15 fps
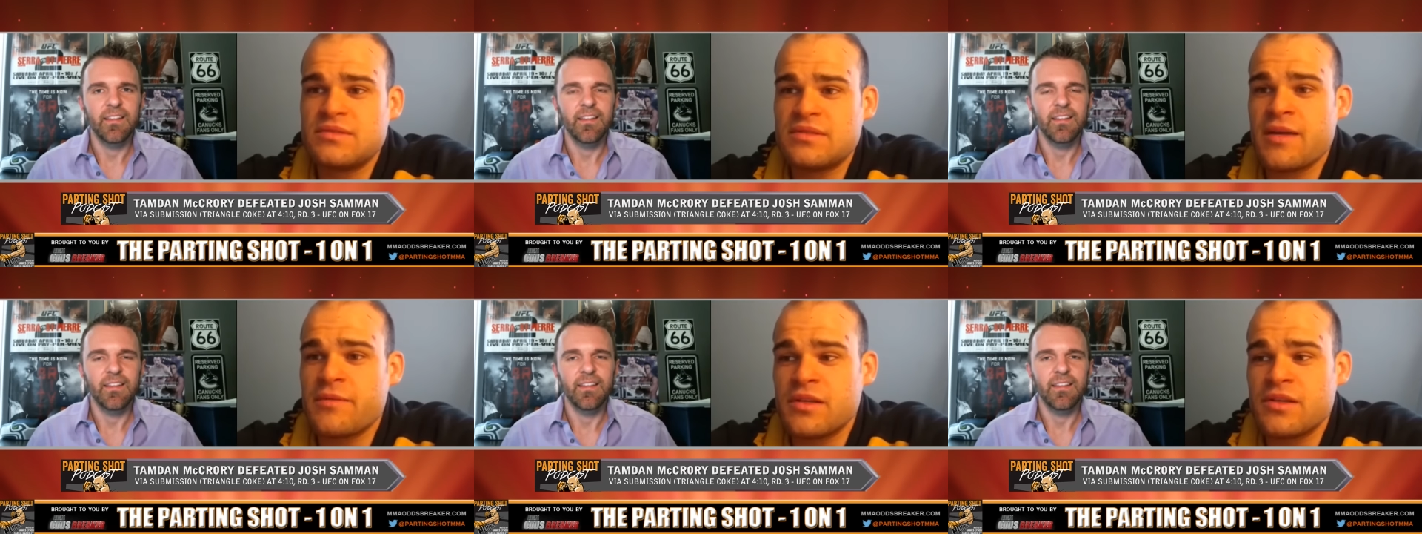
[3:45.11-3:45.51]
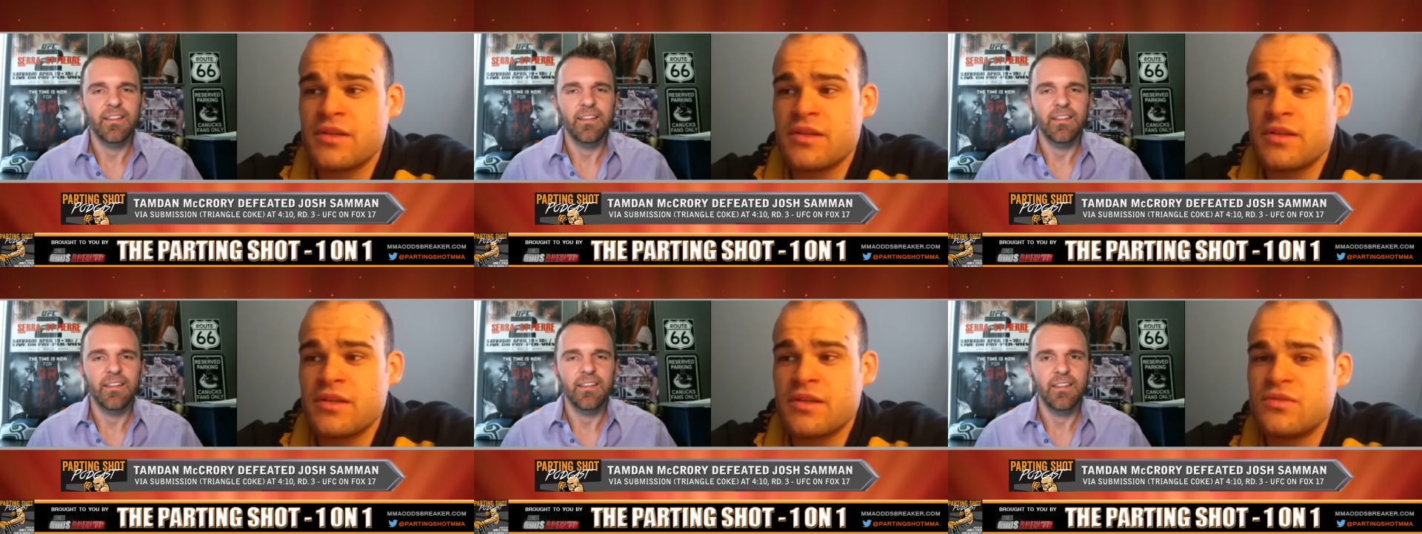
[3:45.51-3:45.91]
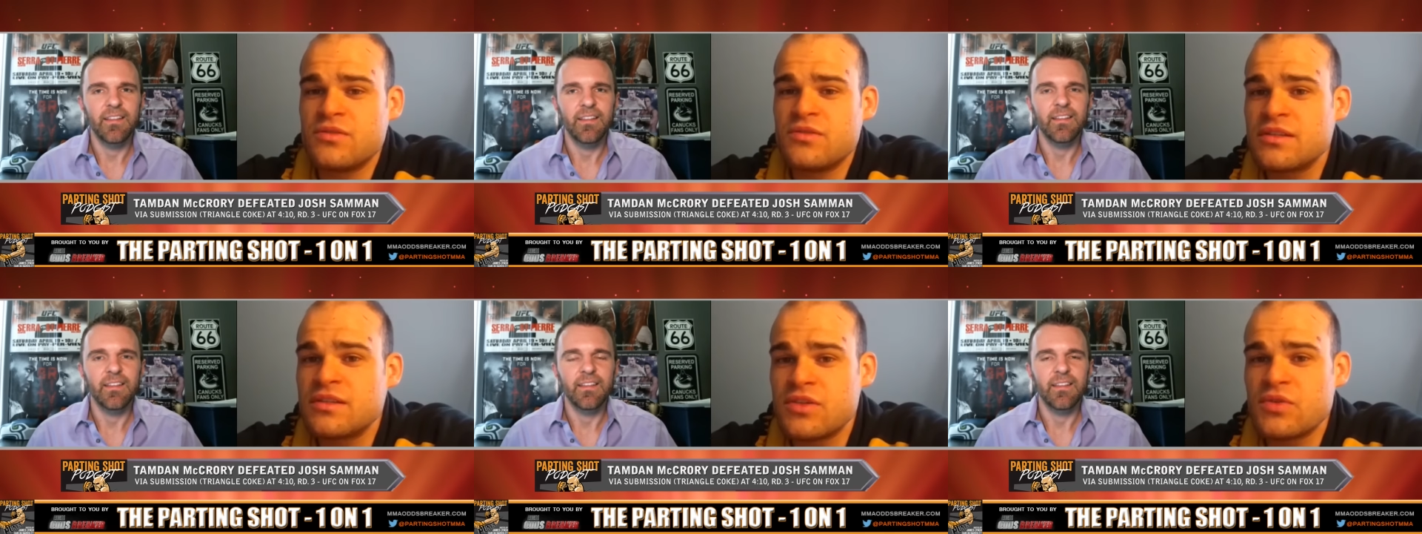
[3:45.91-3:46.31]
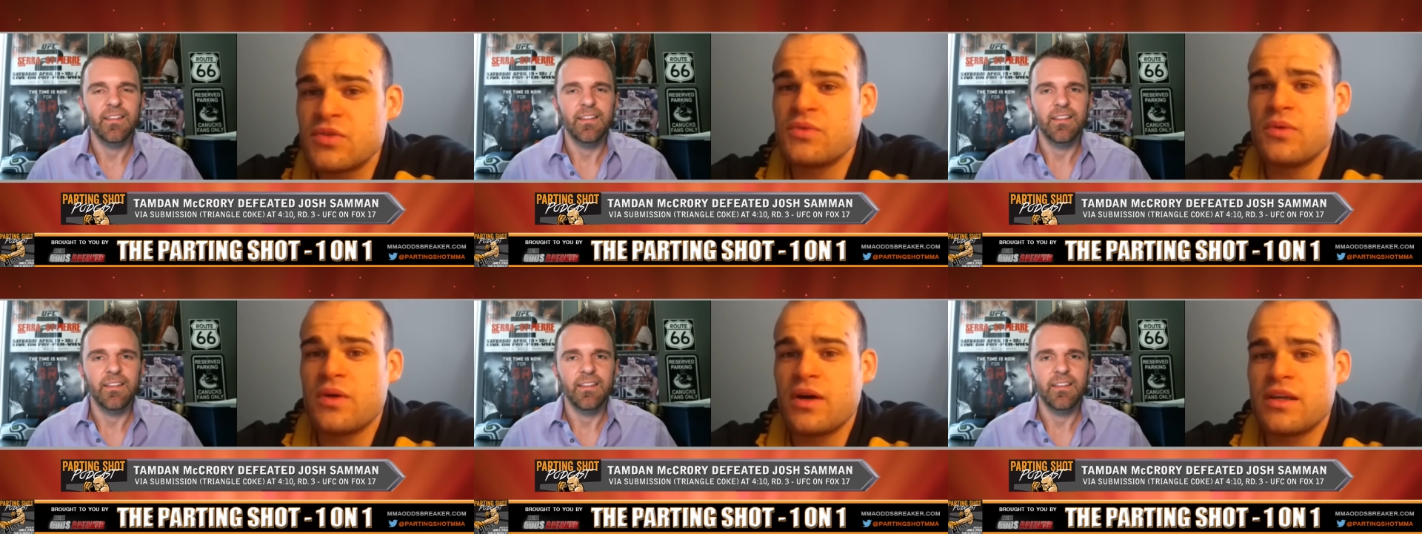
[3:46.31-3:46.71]
Speaker 1: Tamdan, you didn't
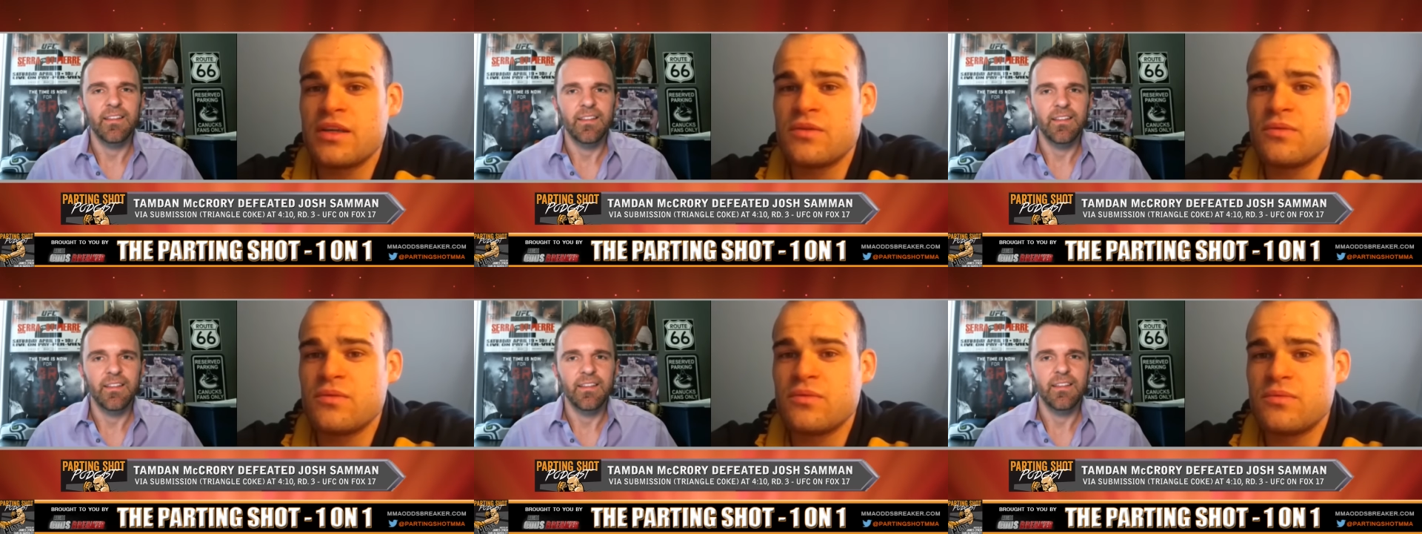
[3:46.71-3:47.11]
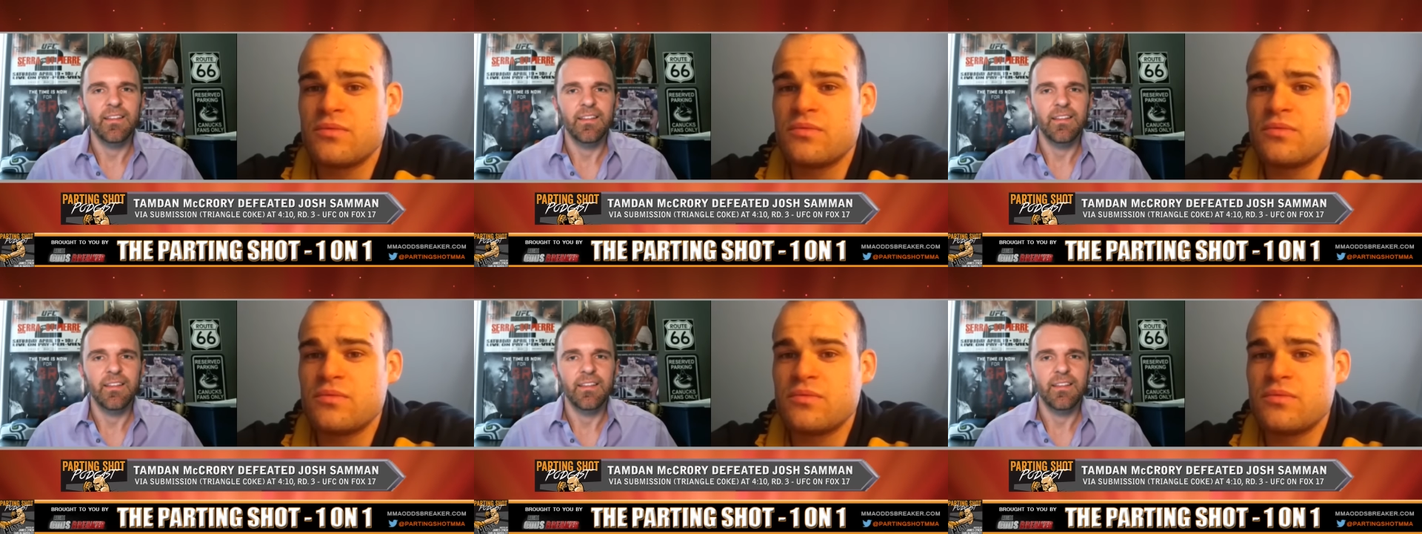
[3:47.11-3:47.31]
do what you